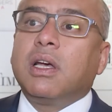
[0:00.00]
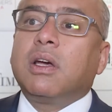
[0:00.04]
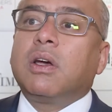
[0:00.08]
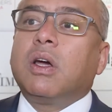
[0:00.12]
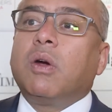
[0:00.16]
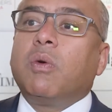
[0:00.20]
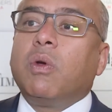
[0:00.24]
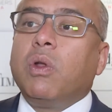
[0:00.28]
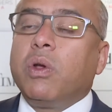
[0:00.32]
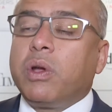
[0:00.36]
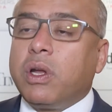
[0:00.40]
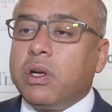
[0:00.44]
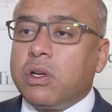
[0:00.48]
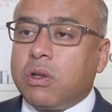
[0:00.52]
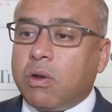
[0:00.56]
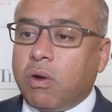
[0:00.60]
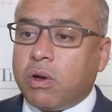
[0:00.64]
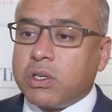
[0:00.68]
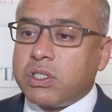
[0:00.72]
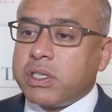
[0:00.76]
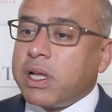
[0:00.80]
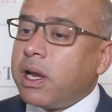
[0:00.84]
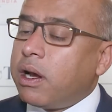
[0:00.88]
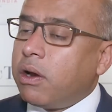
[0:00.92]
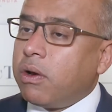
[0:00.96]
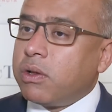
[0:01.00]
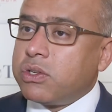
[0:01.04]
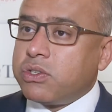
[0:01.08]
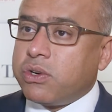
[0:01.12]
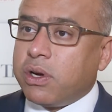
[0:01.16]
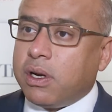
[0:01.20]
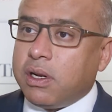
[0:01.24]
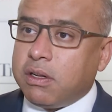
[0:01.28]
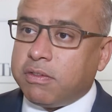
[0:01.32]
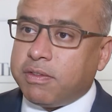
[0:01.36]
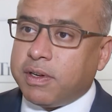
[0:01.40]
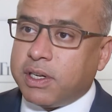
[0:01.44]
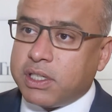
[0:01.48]
Uh, we're looking to launch that in
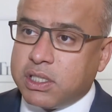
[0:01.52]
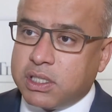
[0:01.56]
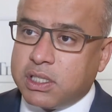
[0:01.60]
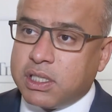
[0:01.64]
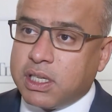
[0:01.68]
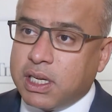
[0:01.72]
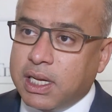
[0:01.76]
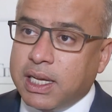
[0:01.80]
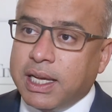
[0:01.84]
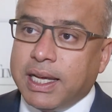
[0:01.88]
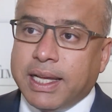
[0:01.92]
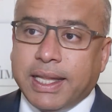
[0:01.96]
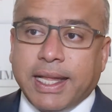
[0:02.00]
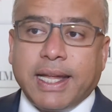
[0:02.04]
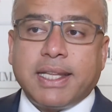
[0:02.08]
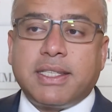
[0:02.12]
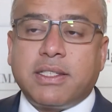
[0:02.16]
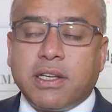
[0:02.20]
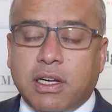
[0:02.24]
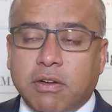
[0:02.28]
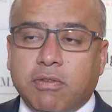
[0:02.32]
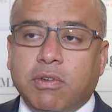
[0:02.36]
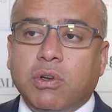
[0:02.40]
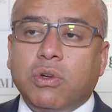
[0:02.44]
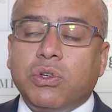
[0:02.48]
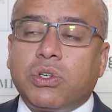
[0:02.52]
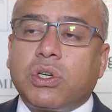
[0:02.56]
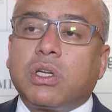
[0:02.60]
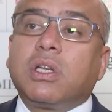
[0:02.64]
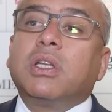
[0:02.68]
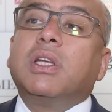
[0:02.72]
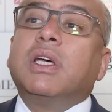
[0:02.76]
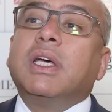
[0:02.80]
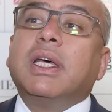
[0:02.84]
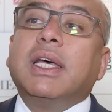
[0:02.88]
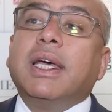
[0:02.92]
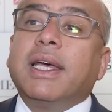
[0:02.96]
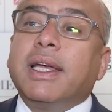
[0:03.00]
Australia first. That's a revolution.
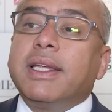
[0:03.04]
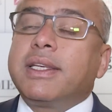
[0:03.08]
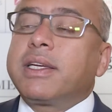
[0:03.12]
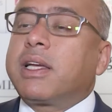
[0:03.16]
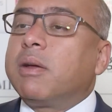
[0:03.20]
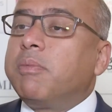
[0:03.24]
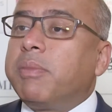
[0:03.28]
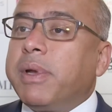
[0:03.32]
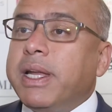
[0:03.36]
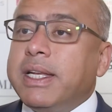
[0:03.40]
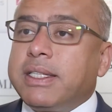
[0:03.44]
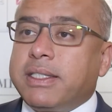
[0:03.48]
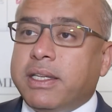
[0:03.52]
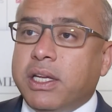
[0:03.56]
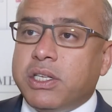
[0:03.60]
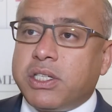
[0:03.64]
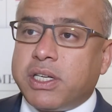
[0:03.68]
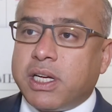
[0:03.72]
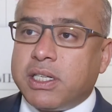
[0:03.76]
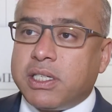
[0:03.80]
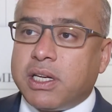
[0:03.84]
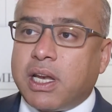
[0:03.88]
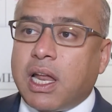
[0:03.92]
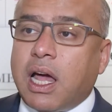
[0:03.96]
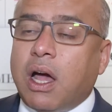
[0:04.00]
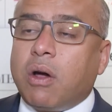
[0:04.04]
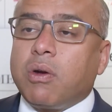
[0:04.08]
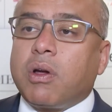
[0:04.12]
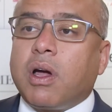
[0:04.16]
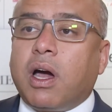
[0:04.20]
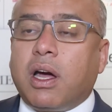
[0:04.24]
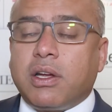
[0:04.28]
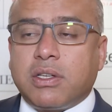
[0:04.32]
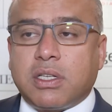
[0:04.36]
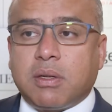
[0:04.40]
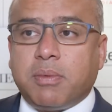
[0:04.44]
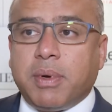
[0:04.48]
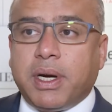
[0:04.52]
It's a complete sea change in how
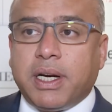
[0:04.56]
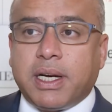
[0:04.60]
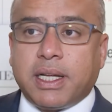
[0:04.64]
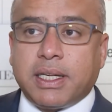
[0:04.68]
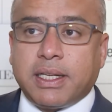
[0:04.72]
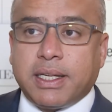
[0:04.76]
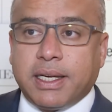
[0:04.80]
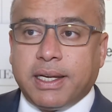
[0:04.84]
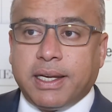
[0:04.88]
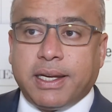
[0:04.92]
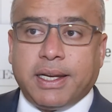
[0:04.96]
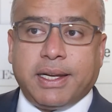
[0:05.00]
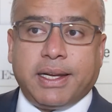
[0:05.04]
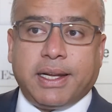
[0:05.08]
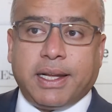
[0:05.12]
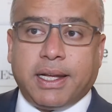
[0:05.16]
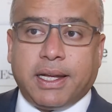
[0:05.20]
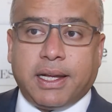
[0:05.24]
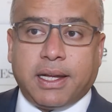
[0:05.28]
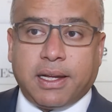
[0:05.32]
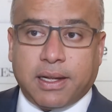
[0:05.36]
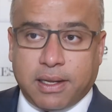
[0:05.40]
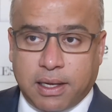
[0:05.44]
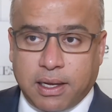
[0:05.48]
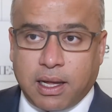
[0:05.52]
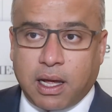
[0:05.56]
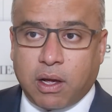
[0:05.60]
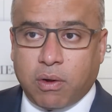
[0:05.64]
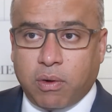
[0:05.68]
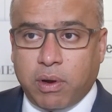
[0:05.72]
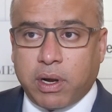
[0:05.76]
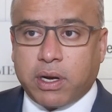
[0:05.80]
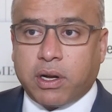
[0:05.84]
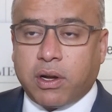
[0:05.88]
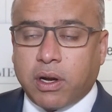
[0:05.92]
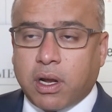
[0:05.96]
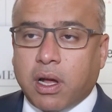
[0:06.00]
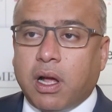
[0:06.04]
cars are made and how
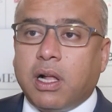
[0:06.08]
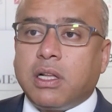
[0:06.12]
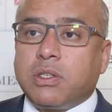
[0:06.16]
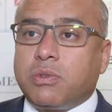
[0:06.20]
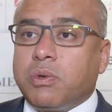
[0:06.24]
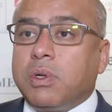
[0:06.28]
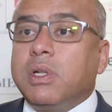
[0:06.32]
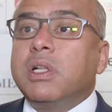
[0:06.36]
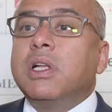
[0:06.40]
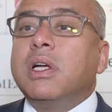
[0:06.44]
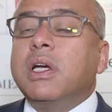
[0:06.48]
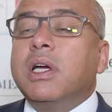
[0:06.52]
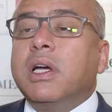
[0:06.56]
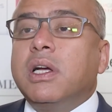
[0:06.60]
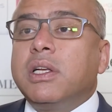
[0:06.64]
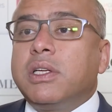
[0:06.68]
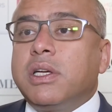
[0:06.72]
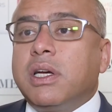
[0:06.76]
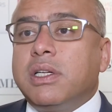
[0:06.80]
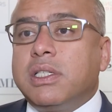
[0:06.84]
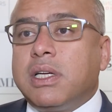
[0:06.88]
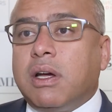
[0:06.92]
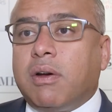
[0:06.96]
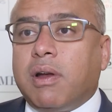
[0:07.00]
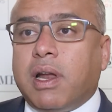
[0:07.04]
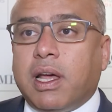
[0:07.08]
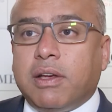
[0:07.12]
electric cars will change our